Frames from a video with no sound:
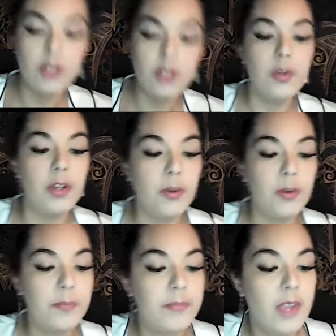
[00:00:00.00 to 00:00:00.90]
to
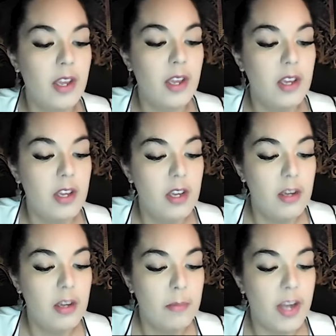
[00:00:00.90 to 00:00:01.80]
you.
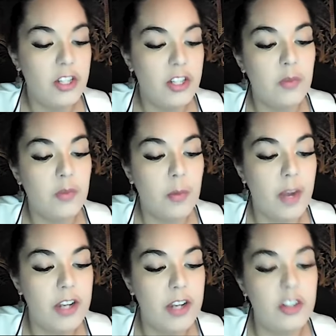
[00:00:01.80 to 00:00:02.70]
Magic
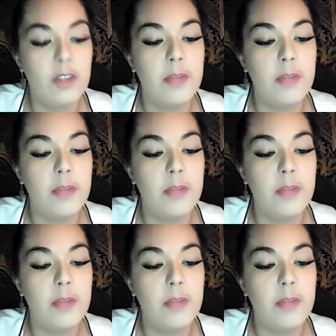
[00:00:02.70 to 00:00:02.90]
reminder,